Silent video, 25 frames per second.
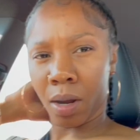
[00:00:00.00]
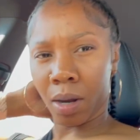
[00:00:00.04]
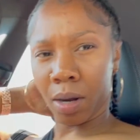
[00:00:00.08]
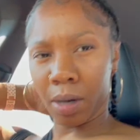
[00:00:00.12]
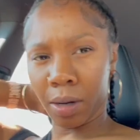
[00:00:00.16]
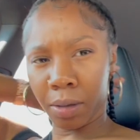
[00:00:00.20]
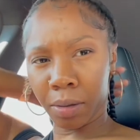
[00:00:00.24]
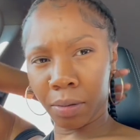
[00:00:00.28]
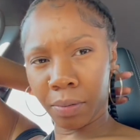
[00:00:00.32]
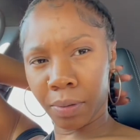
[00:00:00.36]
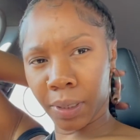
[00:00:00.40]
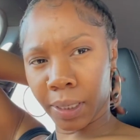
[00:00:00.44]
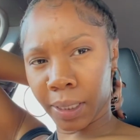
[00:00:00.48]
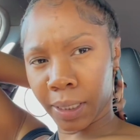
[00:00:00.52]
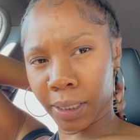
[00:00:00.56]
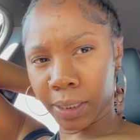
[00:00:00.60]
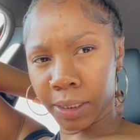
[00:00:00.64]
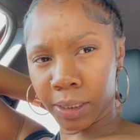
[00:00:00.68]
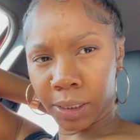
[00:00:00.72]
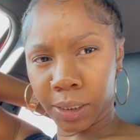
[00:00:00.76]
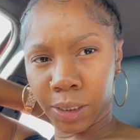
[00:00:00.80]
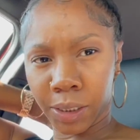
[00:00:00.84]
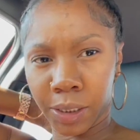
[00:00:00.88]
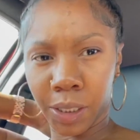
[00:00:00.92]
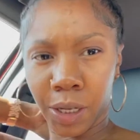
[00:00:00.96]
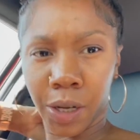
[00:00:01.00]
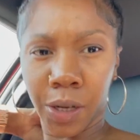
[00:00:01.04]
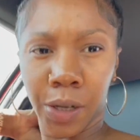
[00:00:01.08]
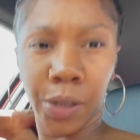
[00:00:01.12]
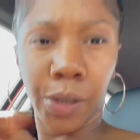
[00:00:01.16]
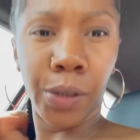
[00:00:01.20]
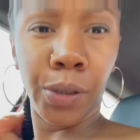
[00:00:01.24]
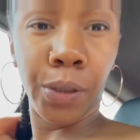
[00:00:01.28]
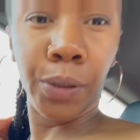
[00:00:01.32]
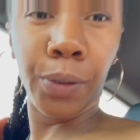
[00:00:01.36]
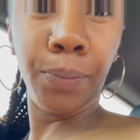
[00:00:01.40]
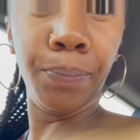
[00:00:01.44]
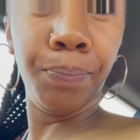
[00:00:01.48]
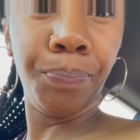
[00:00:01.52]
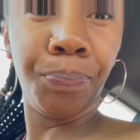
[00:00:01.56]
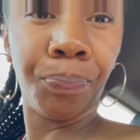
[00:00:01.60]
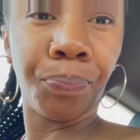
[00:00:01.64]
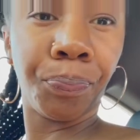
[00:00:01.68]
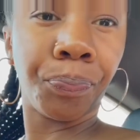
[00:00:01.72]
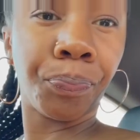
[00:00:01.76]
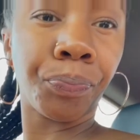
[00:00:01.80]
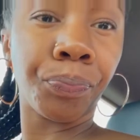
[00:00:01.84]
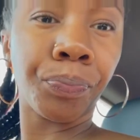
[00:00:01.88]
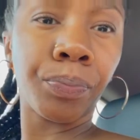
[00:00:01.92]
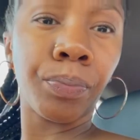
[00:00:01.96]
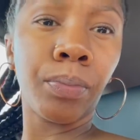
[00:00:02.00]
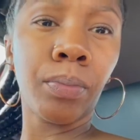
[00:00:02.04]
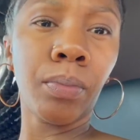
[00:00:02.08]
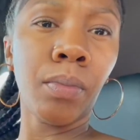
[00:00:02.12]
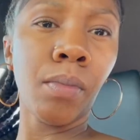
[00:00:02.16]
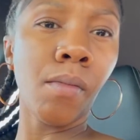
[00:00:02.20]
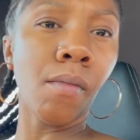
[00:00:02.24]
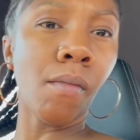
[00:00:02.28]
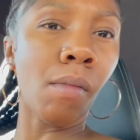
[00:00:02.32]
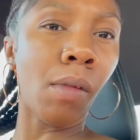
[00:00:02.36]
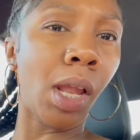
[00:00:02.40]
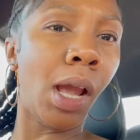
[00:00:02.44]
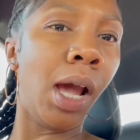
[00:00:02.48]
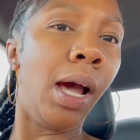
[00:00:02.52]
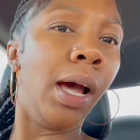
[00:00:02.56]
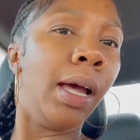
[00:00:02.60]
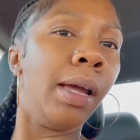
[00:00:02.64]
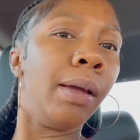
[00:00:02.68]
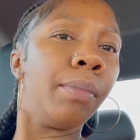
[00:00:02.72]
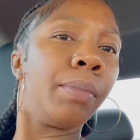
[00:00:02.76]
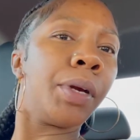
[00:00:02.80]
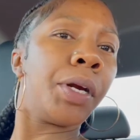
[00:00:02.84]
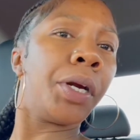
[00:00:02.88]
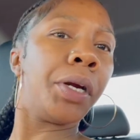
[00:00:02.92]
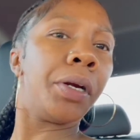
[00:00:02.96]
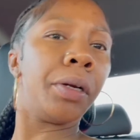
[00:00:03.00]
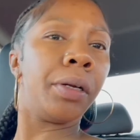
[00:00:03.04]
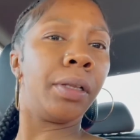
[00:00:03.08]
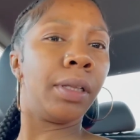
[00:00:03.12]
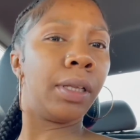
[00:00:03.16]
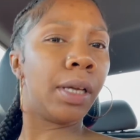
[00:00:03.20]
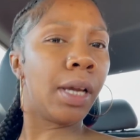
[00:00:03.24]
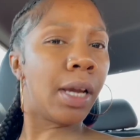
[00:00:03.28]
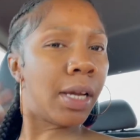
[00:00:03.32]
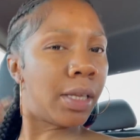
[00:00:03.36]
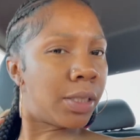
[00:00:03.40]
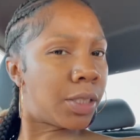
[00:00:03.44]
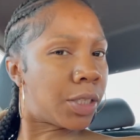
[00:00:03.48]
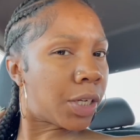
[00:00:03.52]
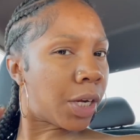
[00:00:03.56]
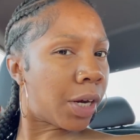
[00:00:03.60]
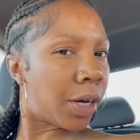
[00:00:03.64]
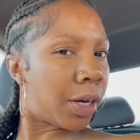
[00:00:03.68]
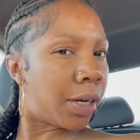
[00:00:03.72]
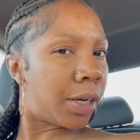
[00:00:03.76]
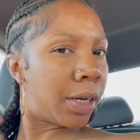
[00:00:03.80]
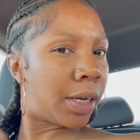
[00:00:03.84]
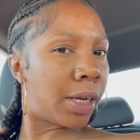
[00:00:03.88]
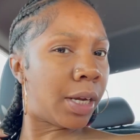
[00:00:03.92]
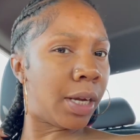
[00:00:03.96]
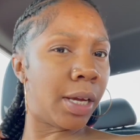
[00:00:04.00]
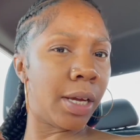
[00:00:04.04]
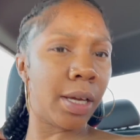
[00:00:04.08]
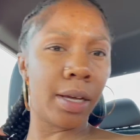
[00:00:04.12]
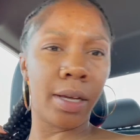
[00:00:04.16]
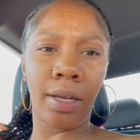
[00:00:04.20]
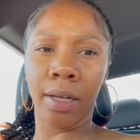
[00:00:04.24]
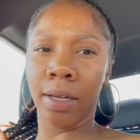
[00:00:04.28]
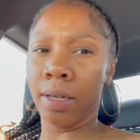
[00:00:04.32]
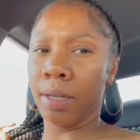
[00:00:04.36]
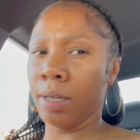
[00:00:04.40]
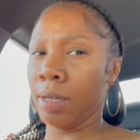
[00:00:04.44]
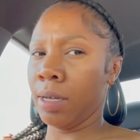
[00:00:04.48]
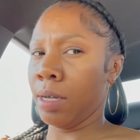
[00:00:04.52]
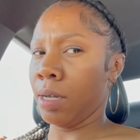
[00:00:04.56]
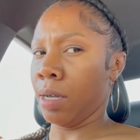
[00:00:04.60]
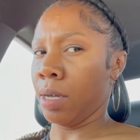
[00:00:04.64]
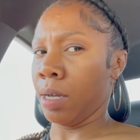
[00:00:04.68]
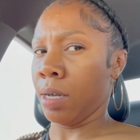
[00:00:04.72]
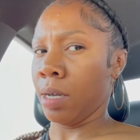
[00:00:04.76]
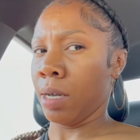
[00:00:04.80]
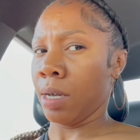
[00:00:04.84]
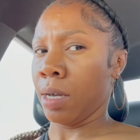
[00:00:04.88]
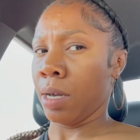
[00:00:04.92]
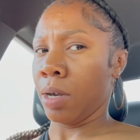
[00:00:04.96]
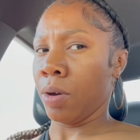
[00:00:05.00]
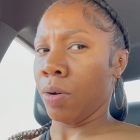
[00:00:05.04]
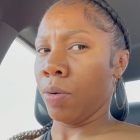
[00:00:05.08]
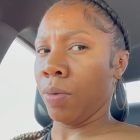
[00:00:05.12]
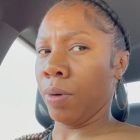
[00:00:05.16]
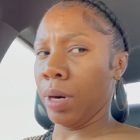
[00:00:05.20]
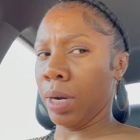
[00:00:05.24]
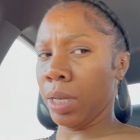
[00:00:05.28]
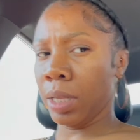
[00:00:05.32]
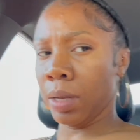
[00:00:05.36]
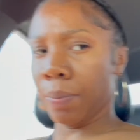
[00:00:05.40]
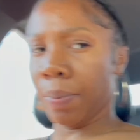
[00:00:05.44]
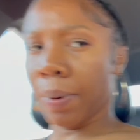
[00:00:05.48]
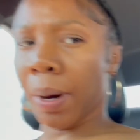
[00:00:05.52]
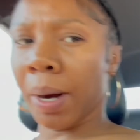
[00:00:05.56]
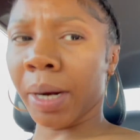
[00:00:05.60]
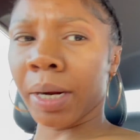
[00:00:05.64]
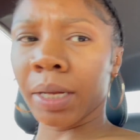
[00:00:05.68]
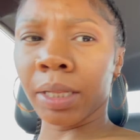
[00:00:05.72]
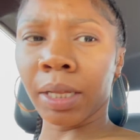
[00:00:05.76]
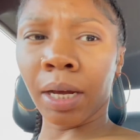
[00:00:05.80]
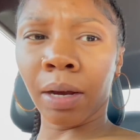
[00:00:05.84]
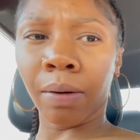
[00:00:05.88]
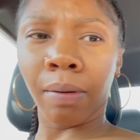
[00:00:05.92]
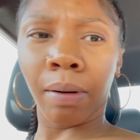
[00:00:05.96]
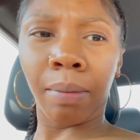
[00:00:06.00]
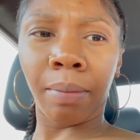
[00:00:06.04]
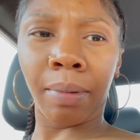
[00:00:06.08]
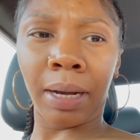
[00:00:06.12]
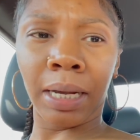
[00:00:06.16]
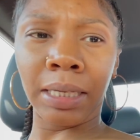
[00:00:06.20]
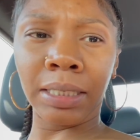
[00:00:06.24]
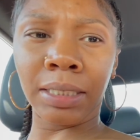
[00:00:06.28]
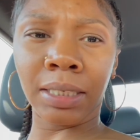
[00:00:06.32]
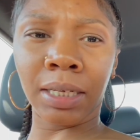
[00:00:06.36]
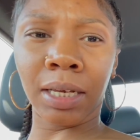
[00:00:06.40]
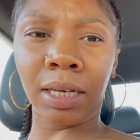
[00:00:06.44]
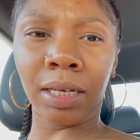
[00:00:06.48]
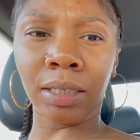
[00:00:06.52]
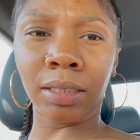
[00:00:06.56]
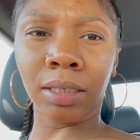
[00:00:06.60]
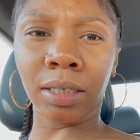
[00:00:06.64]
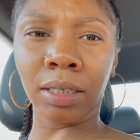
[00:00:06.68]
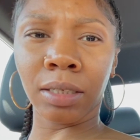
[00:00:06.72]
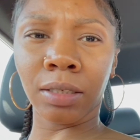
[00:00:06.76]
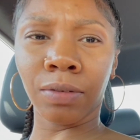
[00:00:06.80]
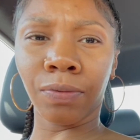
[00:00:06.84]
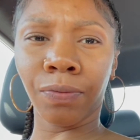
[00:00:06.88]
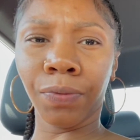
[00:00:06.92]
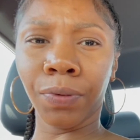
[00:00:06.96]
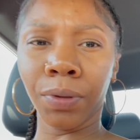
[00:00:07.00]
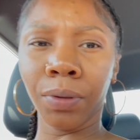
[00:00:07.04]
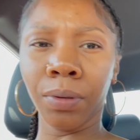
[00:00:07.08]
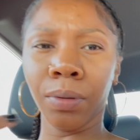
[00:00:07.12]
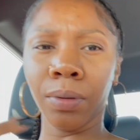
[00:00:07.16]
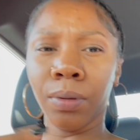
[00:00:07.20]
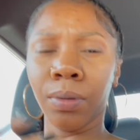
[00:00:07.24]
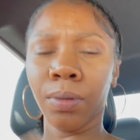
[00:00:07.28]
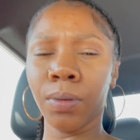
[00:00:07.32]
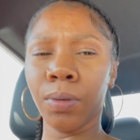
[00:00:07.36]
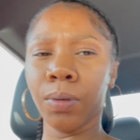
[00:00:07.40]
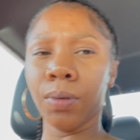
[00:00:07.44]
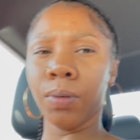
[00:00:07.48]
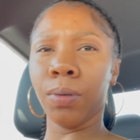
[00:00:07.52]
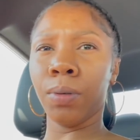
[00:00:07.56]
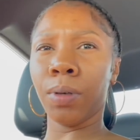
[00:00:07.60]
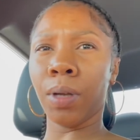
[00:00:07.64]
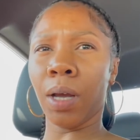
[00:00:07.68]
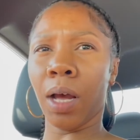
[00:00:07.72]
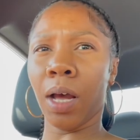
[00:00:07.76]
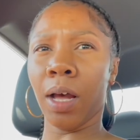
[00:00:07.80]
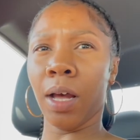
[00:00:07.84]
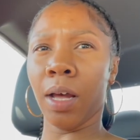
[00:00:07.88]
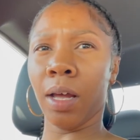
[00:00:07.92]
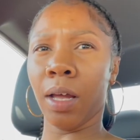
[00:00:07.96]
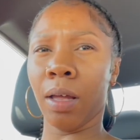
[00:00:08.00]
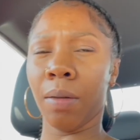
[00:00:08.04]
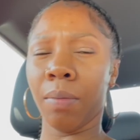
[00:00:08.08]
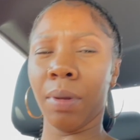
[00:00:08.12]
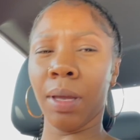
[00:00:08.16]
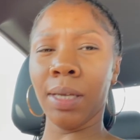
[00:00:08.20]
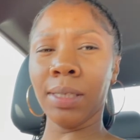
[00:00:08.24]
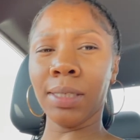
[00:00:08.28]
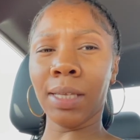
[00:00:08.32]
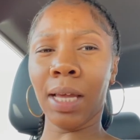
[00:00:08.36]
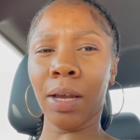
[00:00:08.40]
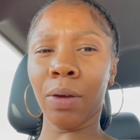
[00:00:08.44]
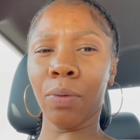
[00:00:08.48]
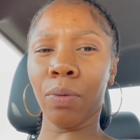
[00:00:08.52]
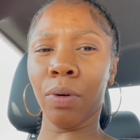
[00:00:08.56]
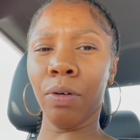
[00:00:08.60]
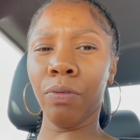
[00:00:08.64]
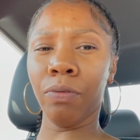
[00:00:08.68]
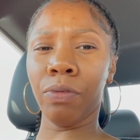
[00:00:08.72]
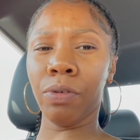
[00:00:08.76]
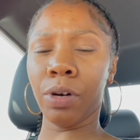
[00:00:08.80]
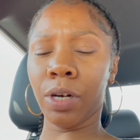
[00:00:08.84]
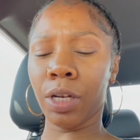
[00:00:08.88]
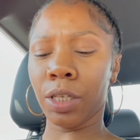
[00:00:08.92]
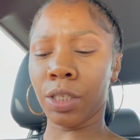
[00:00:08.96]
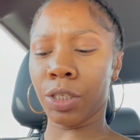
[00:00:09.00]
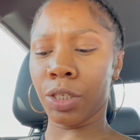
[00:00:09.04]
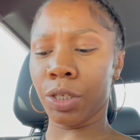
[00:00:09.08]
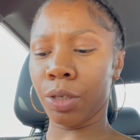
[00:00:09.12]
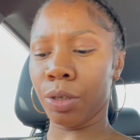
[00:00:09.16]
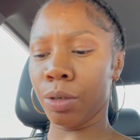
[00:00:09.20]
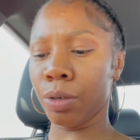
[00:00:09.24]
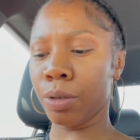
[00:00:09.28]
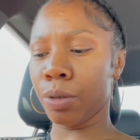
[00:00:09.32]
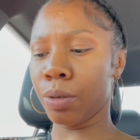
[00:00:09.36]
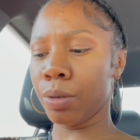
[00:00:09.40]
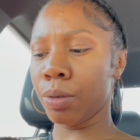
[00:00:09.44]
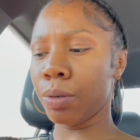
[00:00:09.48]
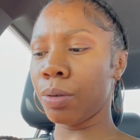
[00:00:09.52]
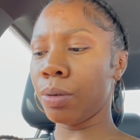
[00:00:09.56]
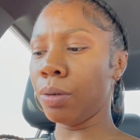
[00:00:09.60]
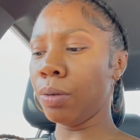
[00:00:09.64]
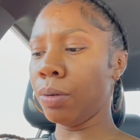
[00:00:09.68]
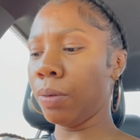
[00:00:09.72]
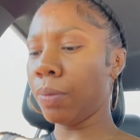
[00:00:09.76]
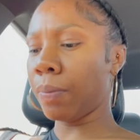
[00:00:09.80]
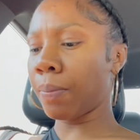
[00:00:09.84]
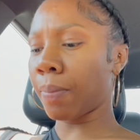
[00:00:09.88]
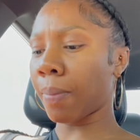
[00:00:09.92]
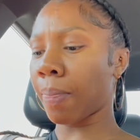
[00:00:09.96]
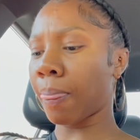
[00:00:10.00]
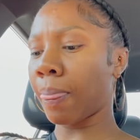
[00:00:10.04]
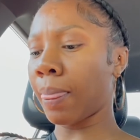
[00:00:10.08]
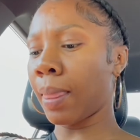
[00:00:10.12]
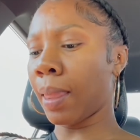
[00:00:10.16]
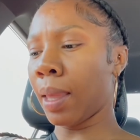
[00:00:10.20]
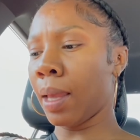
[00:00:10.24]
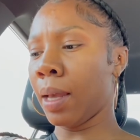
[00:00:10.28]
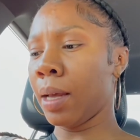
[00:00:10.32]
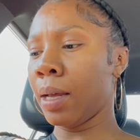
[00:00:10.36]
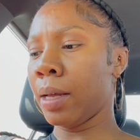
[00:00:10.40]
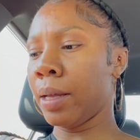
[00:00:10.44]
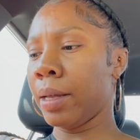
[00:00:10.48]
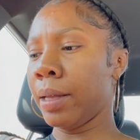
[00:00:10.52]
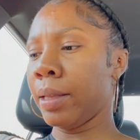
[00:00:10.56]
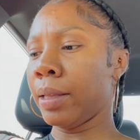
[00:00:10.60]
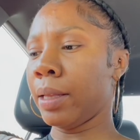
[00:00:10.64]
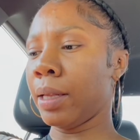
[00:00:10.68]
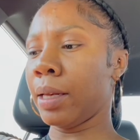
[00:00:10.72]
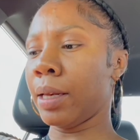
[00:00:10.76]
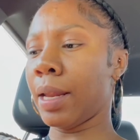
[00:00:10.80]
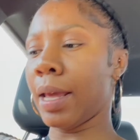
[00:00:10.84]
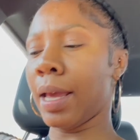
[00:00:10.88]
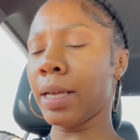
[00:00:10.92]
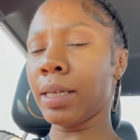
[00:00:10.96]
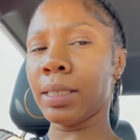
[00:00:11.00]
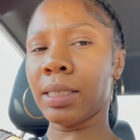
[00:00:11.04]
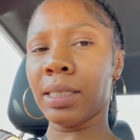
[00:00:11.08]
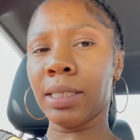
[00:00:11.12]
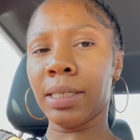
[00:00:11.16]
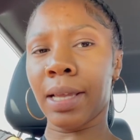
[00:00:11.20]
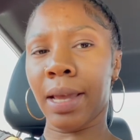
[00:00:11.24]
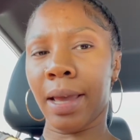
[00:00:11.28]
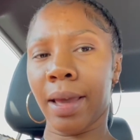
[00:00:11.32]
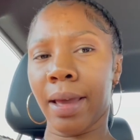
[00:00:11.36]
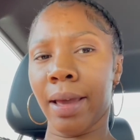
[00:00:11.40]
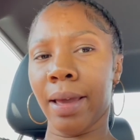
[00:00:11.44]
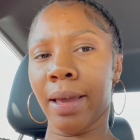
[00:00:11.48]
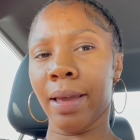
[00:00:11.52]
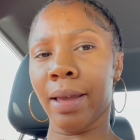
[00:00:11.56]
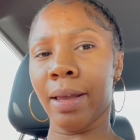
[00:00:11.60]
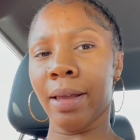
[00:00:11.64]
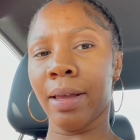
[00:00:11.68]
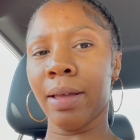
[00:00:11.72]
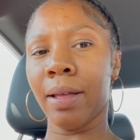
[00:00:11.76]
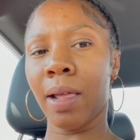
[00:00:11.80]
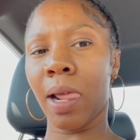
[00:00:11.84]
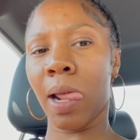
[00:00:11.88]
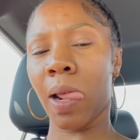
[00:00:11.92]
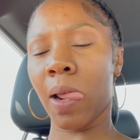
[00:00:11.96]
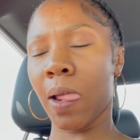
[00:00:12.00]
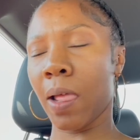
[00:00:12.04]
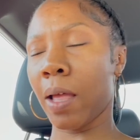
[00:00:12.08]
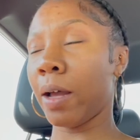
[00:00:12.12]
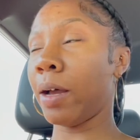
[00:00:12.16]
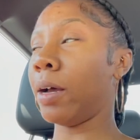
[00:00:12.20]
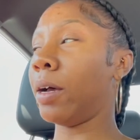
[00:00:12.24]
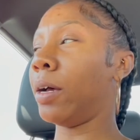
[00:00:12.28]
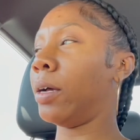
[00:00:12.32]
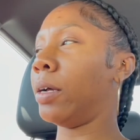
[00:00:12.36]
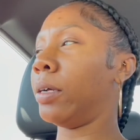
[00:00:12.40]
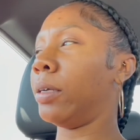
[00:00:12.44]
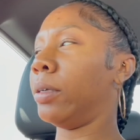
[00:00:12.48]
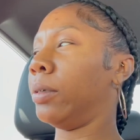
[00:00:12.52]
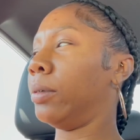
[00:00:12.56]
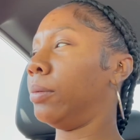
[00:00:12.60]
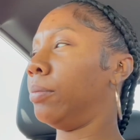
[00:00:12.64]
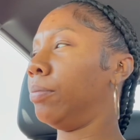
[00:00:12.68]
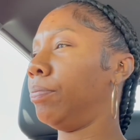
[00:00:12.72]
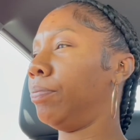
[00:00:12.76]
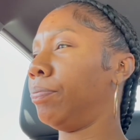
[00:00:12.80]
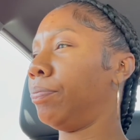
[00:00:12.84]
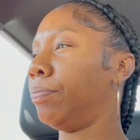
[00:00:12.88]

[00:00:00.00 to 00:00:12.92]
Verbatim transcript: All right. So I am currently at Target. We're in the parking lot while Mazi eats his food. Um, it's like 1:42 the next day um,